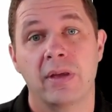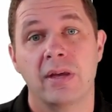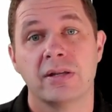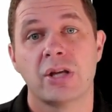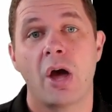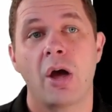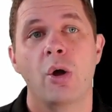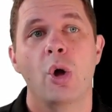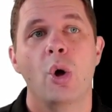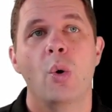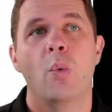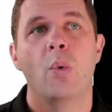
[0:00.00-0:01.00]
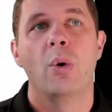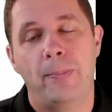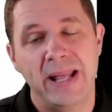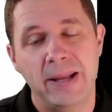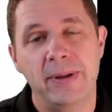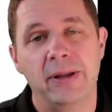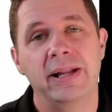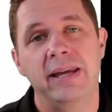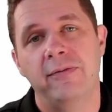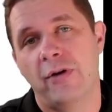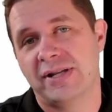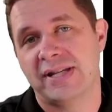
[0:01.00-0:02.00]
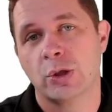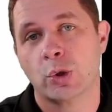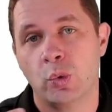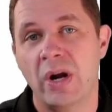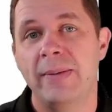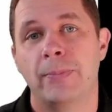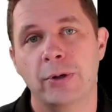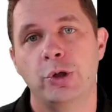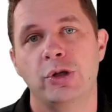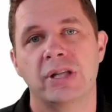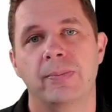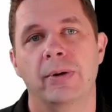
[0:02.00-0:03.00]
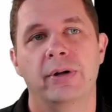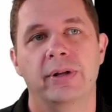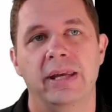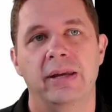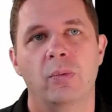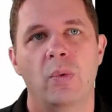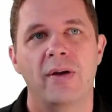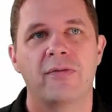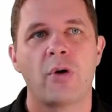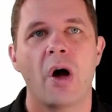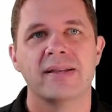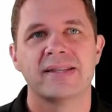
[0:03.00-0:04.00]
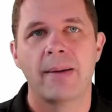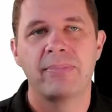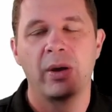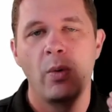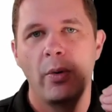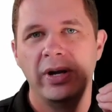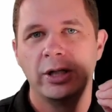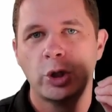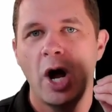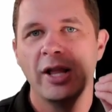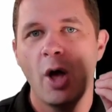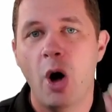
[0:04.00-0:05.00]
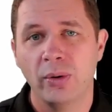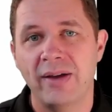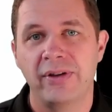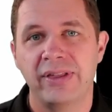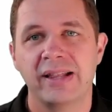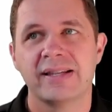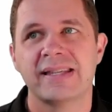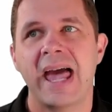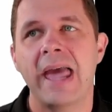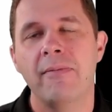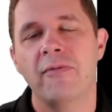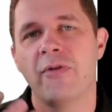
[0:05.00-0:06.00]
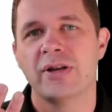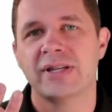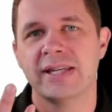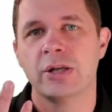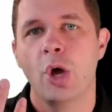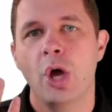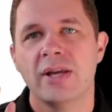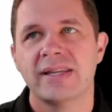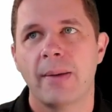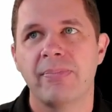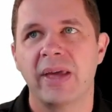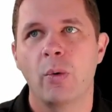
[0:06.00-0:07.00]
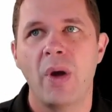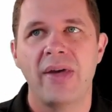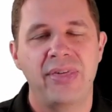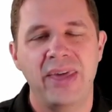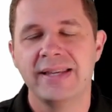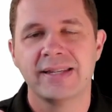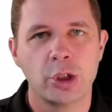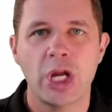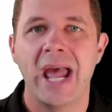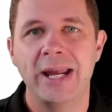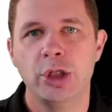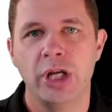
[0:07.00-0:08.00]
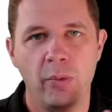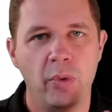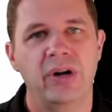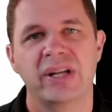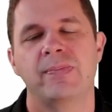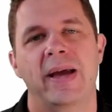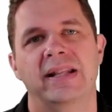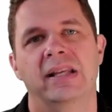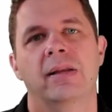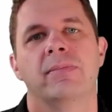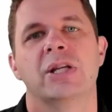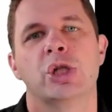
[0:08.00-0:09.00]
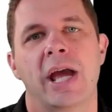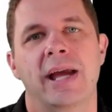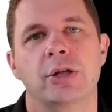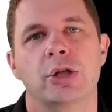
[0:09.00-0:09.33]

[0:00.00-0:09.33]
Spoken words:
So repeatability versus reproducibility. We've got something where we try and hold everything the same versus something where things are changing and we're expecting them to change.